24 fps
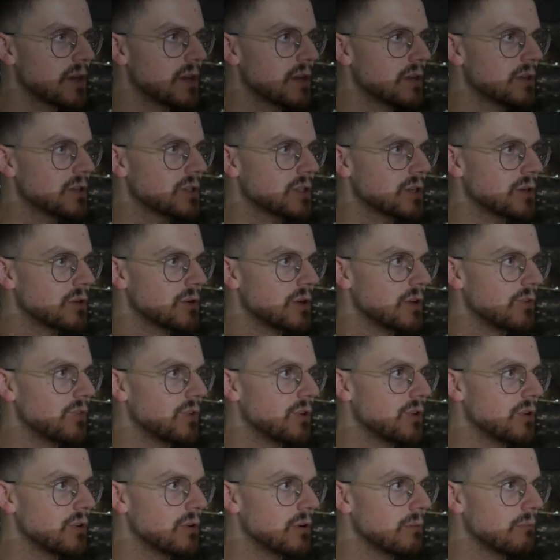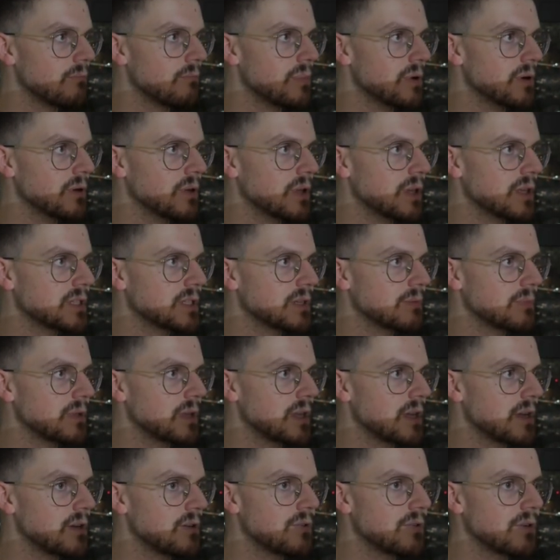So if you're building something
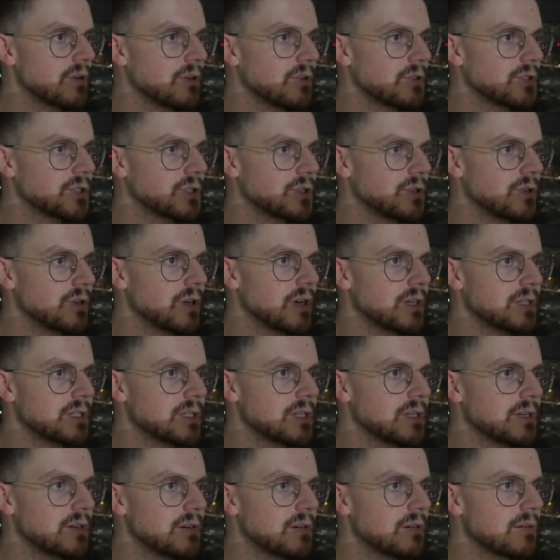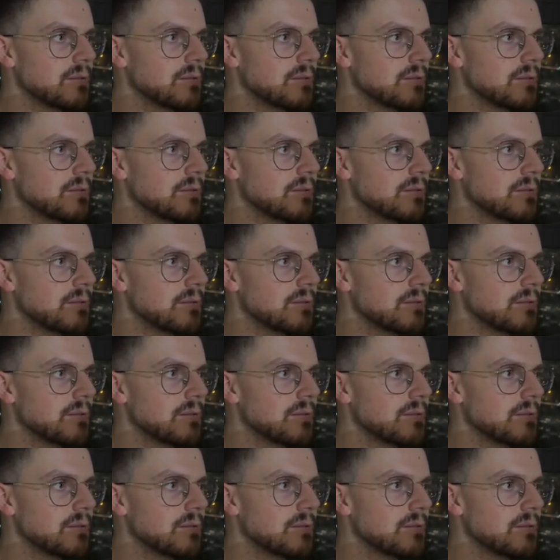out, I'll show you guys here.